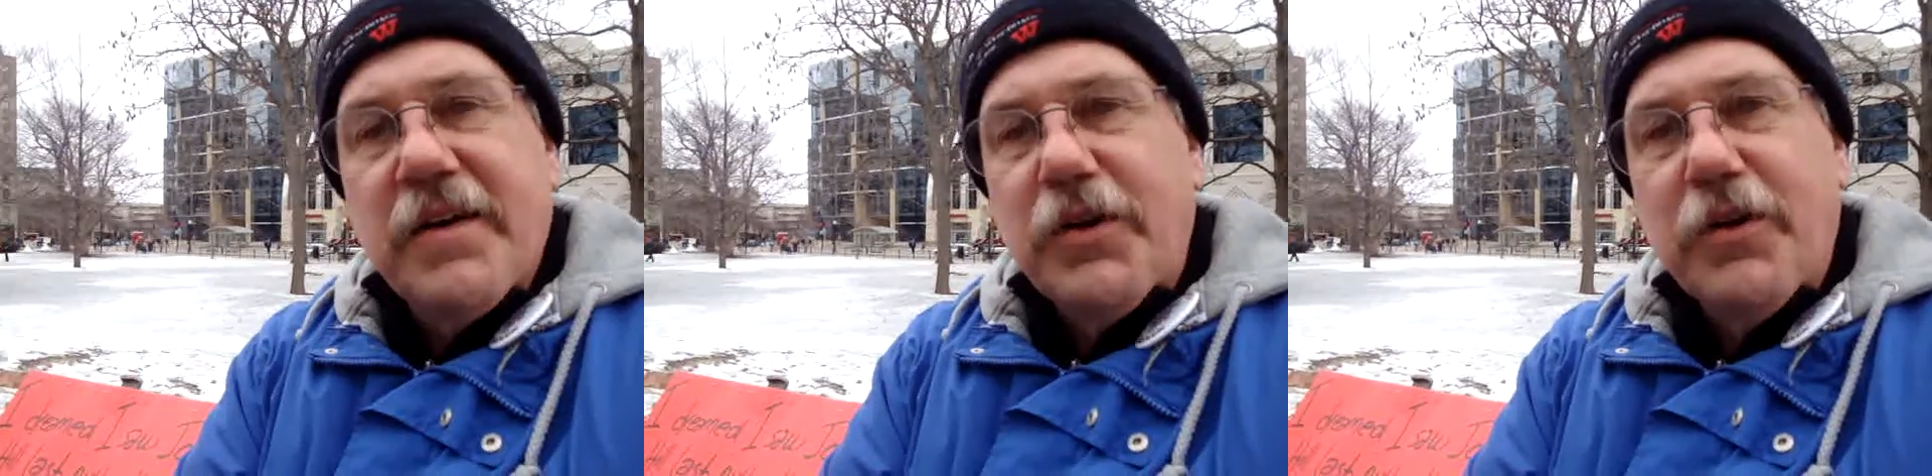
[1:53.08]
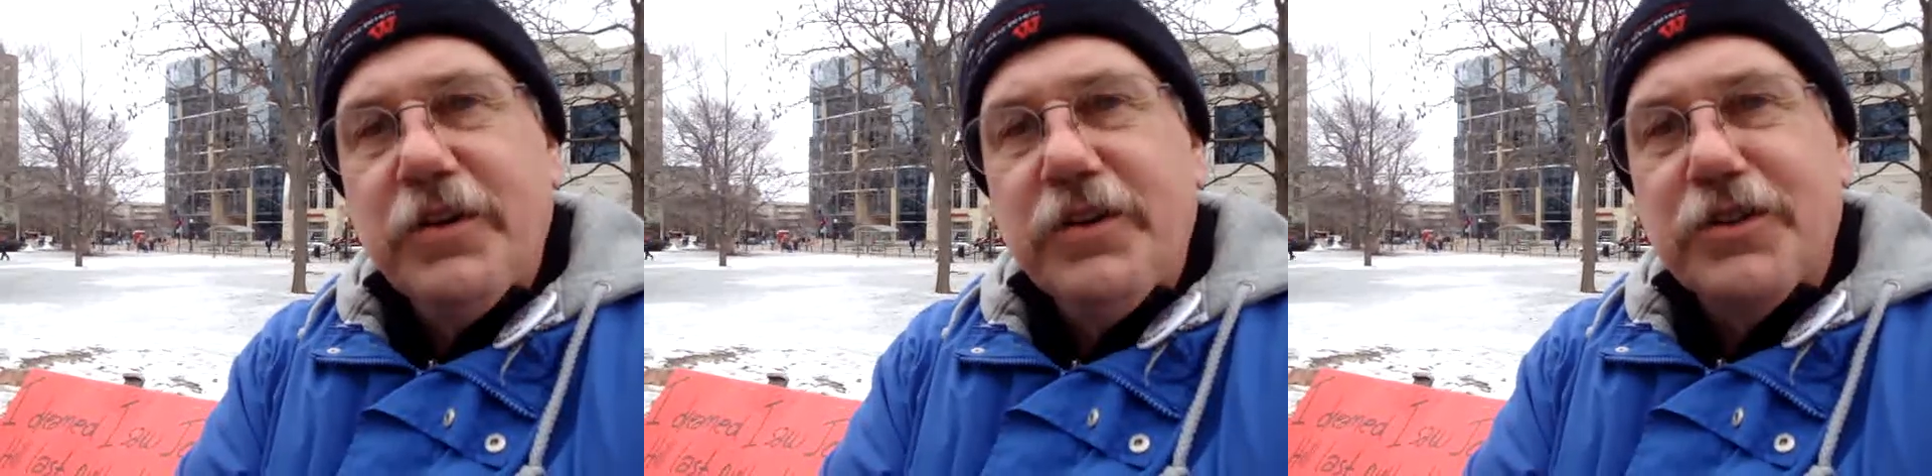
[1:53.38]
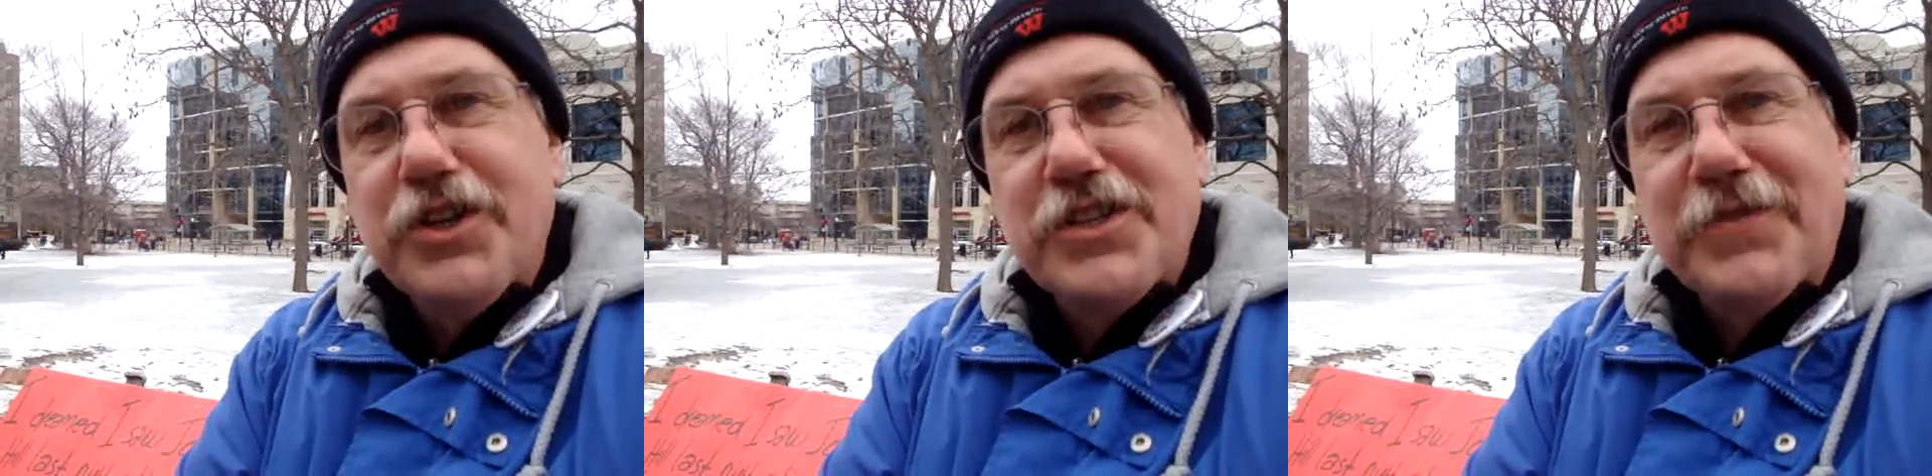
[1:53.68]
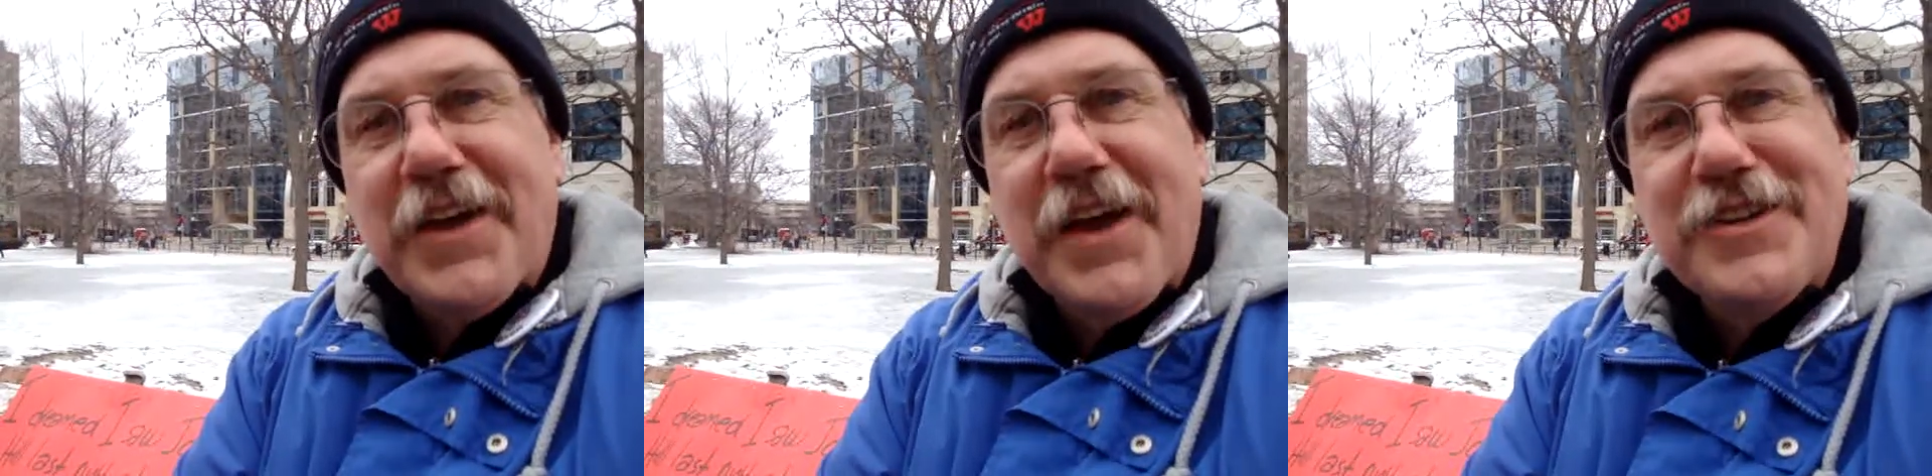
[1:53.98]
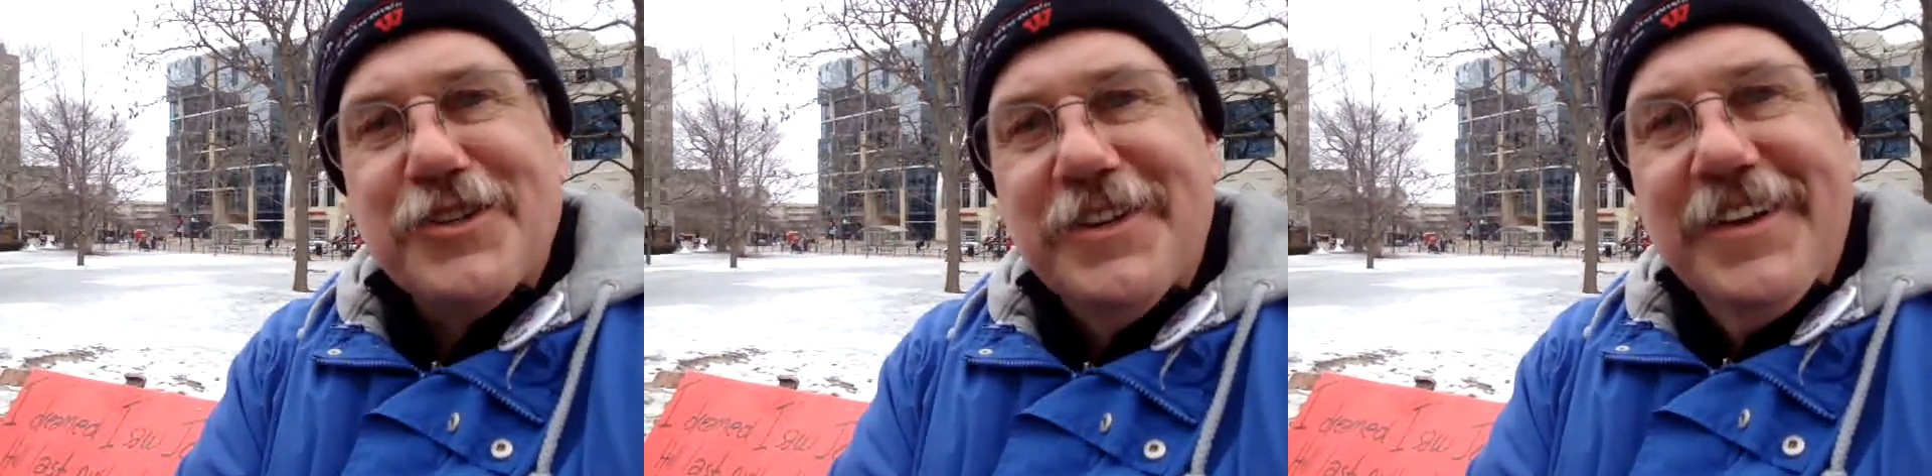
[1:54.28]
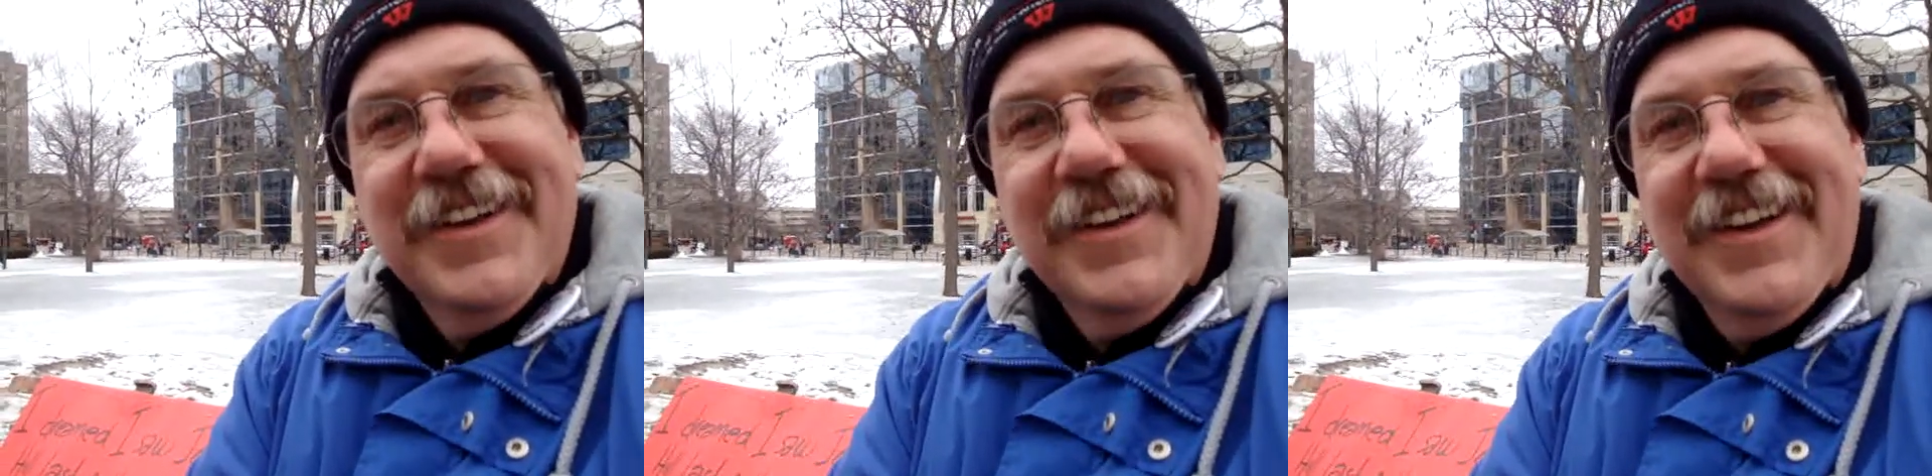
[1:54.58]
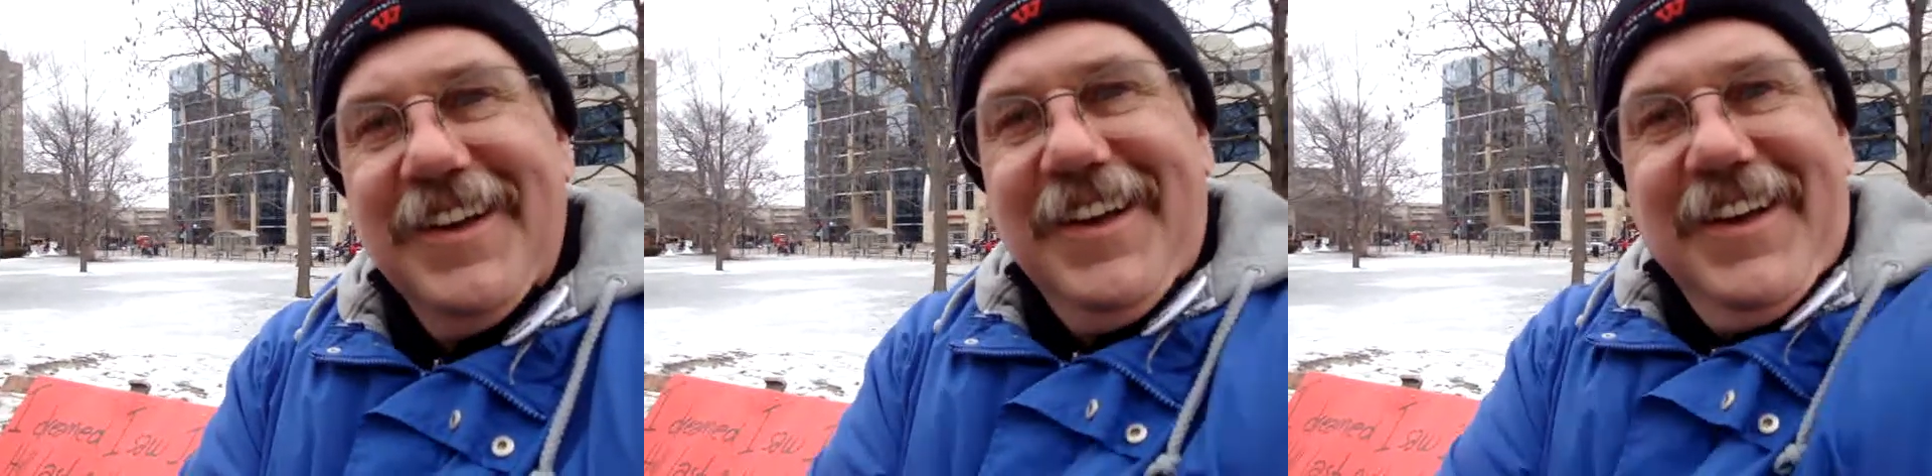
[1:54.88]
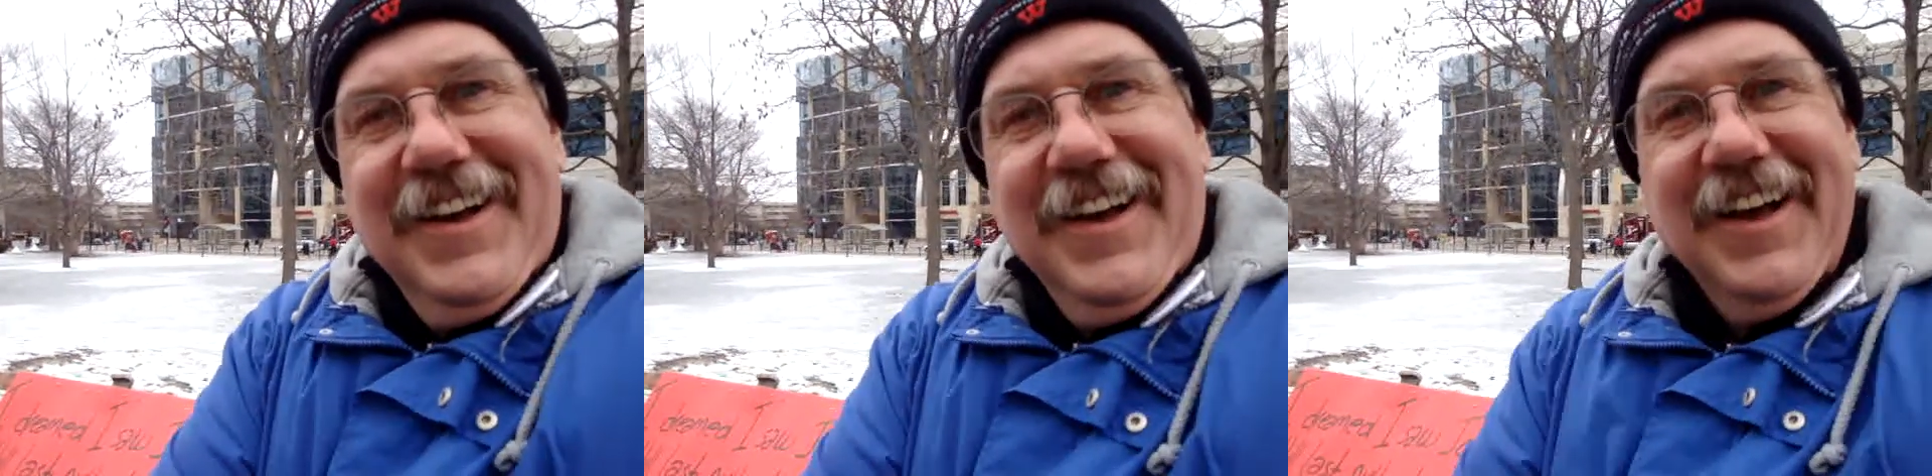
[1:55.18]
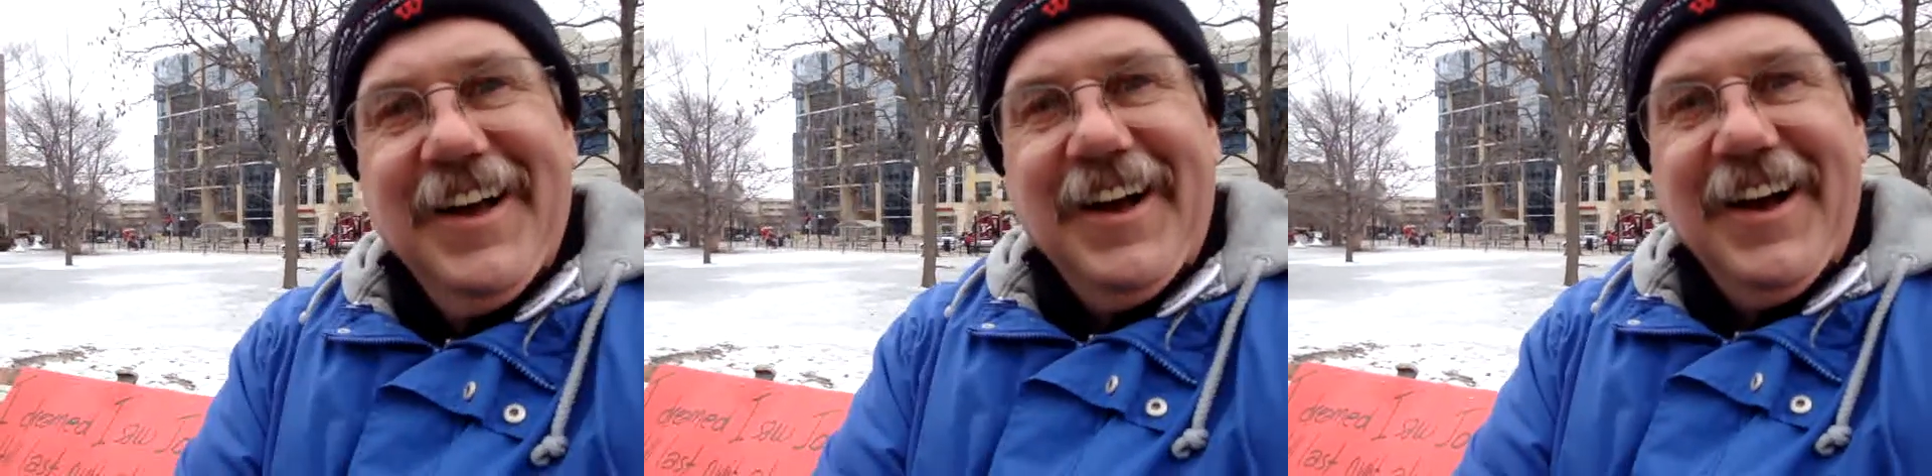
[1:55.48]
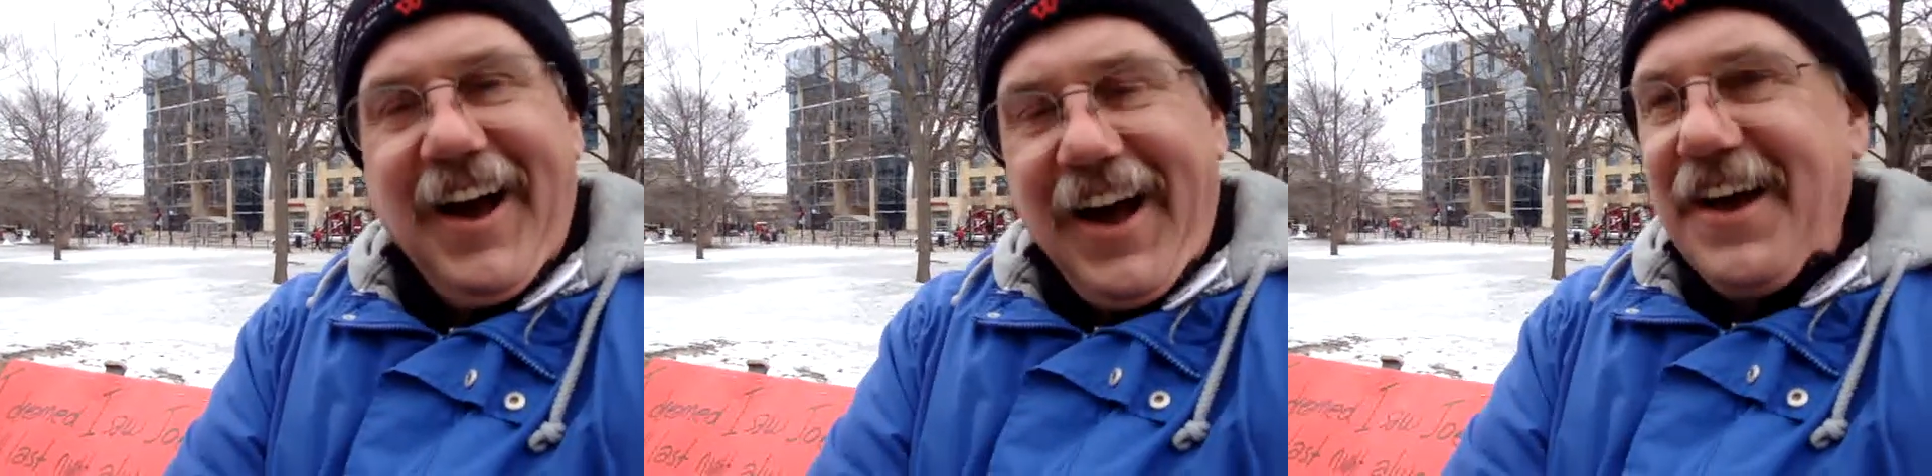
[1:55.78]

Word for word: haven't heard good justification. I